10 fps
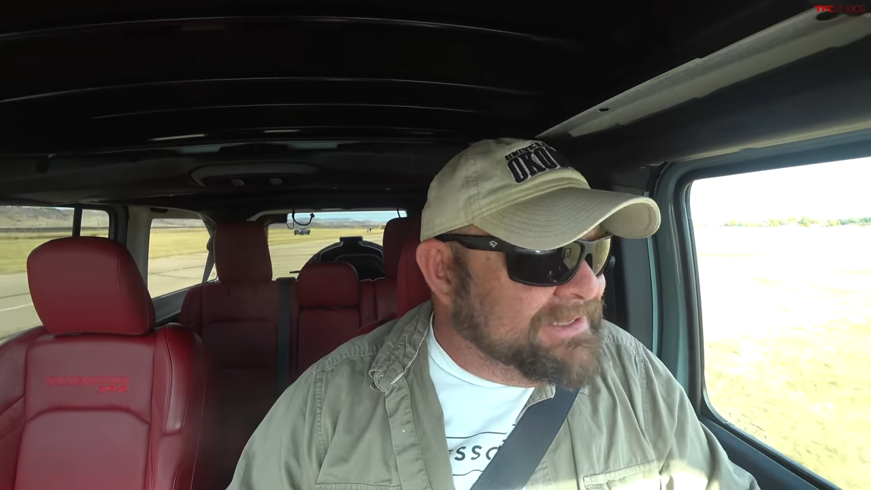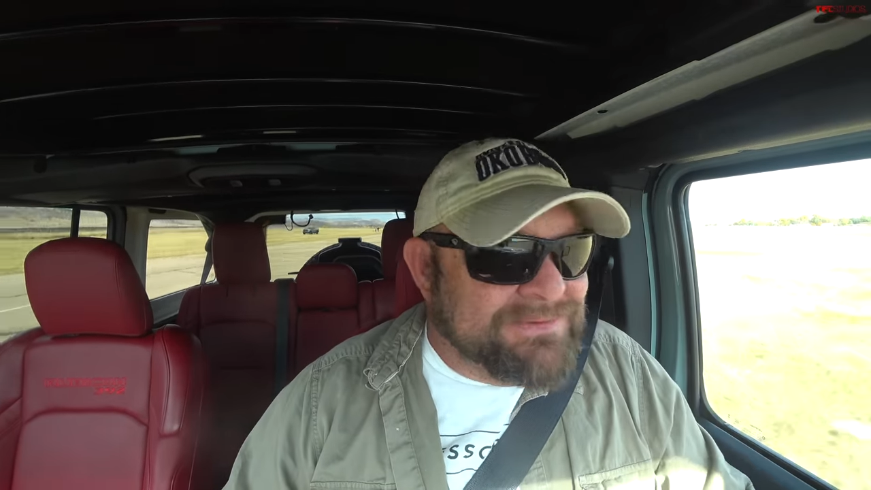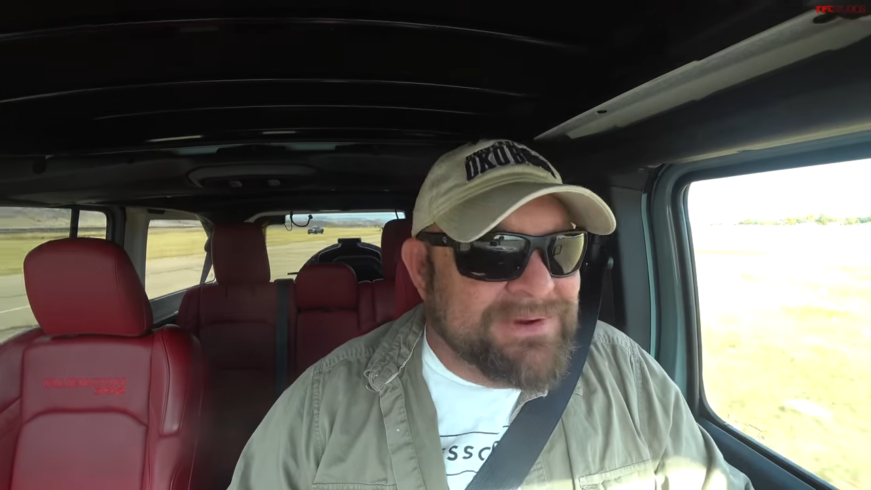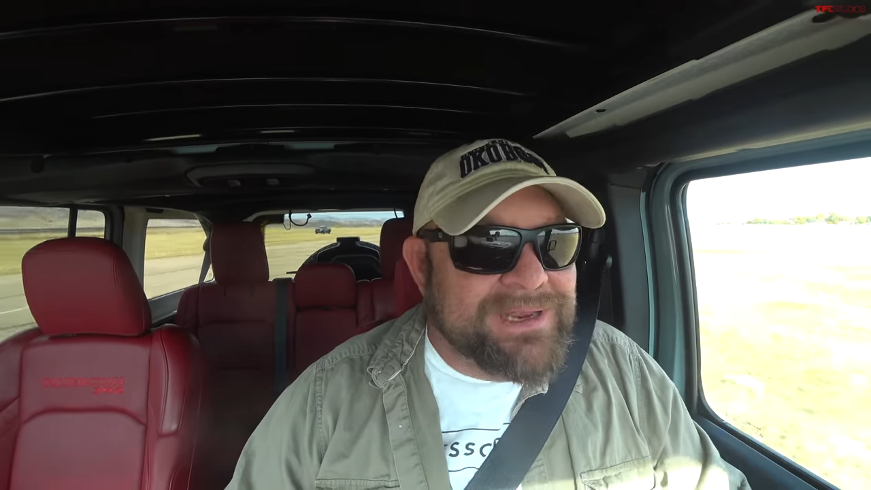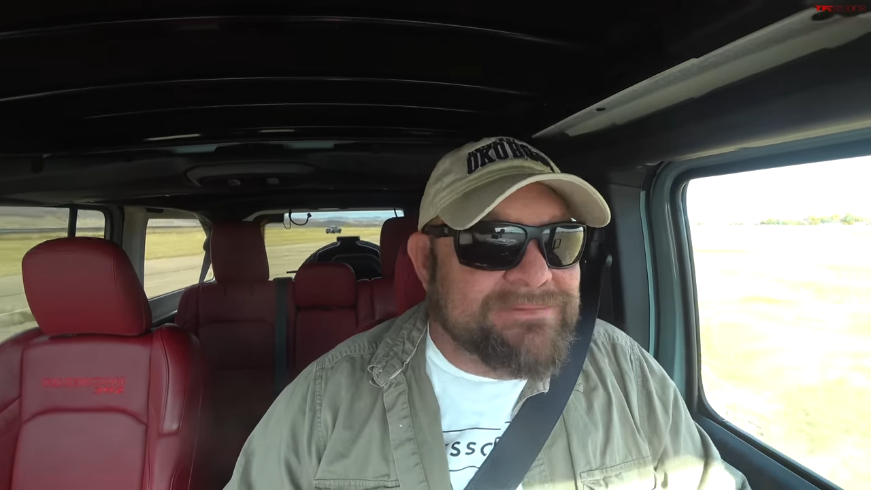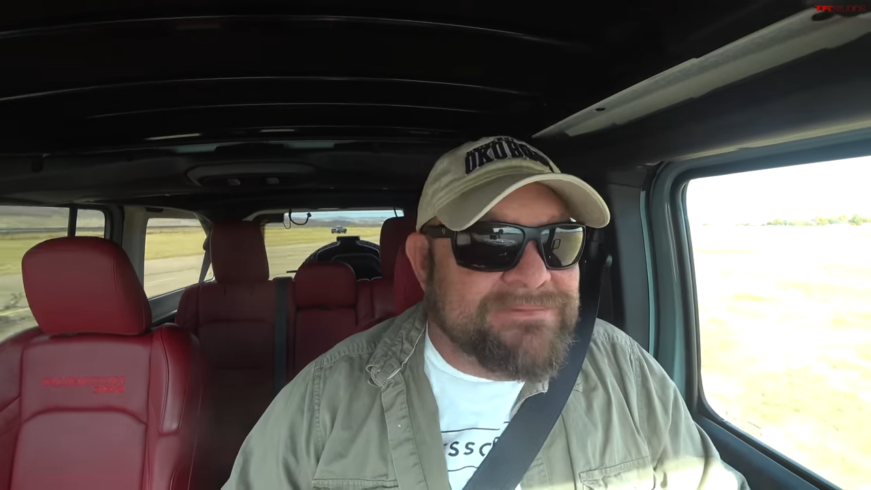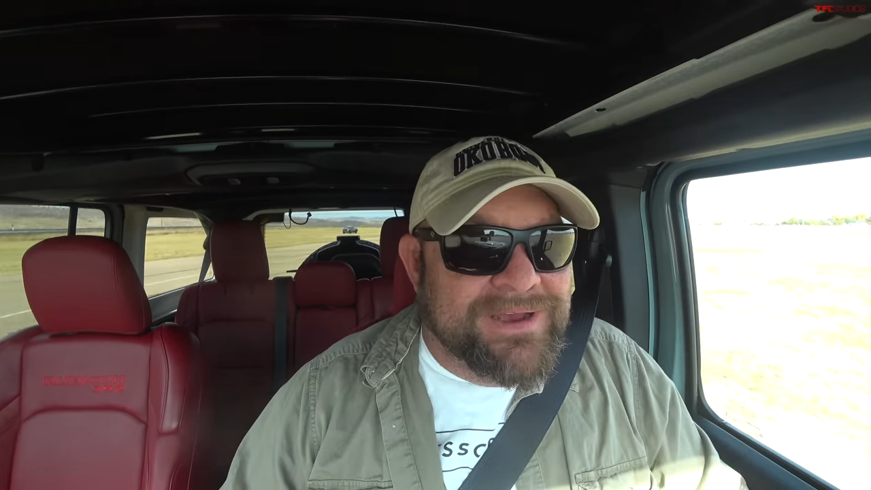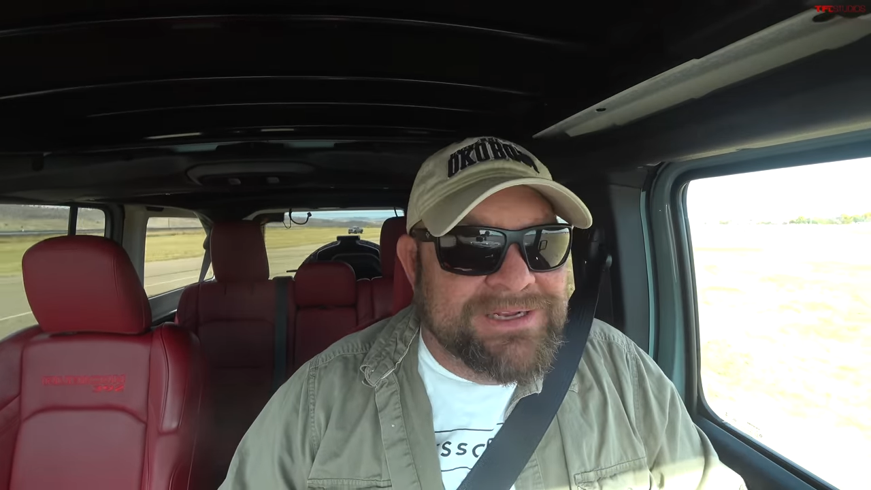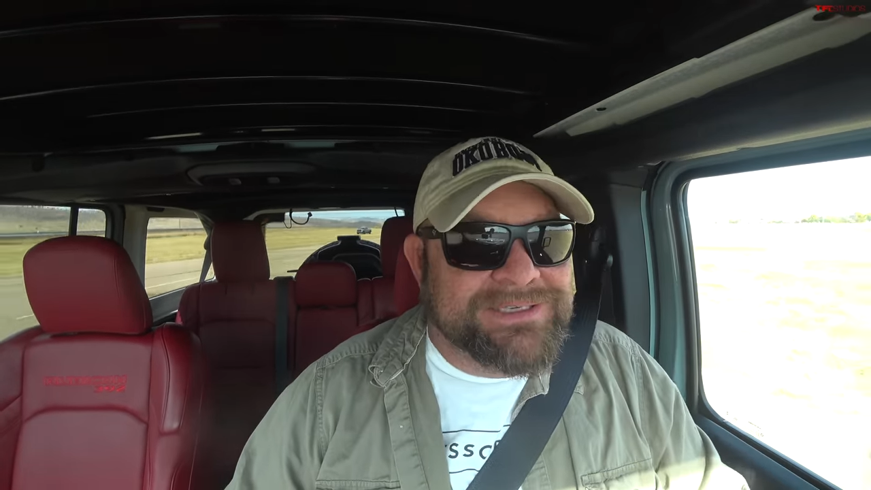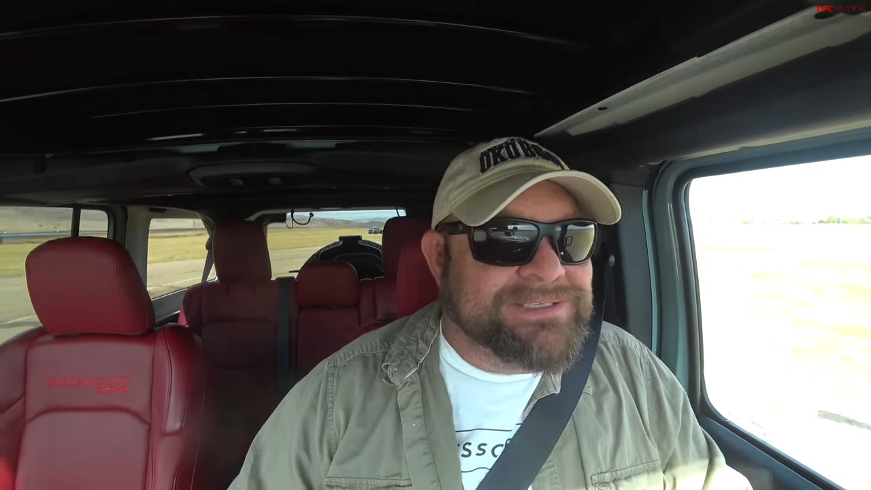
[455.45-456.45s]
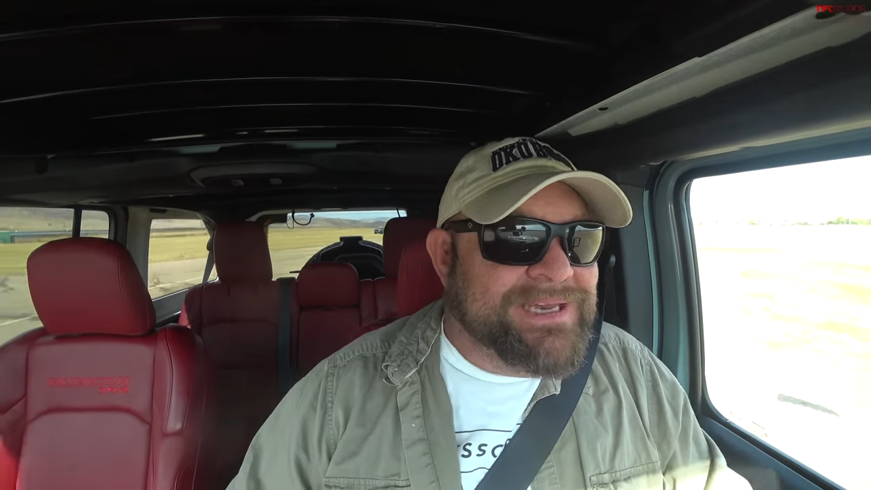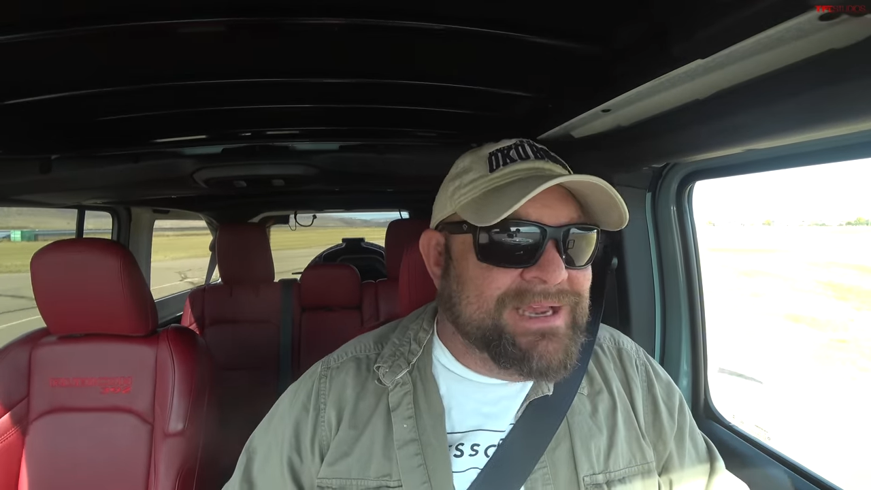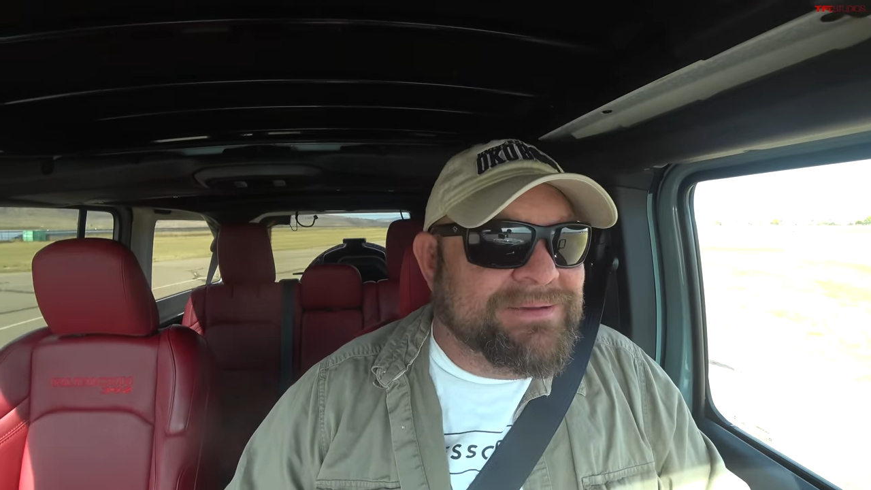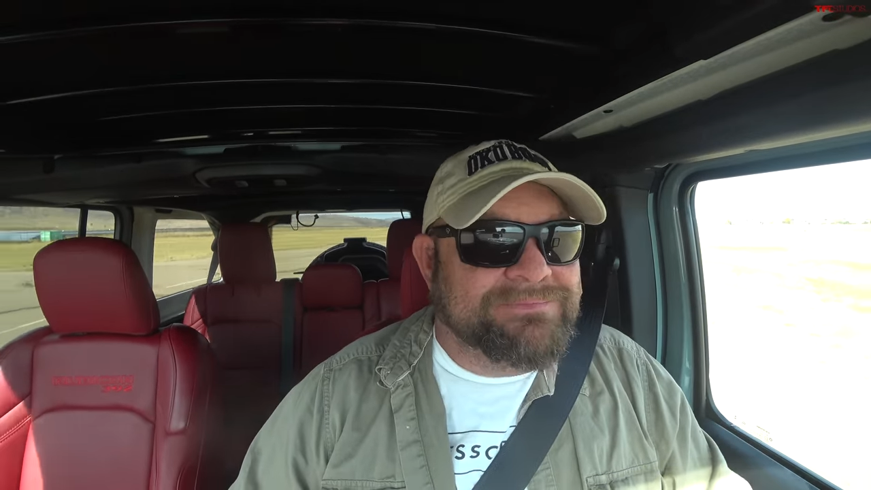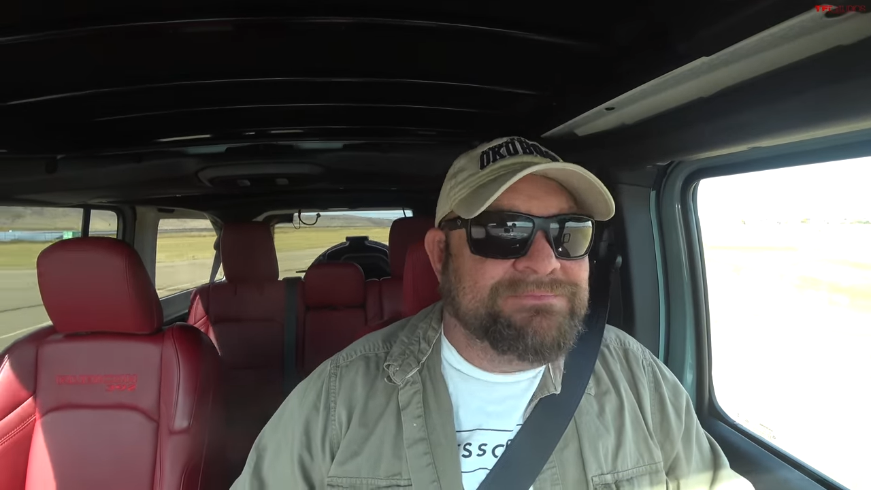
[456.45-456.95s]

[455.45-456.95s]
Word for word: It's really fun to take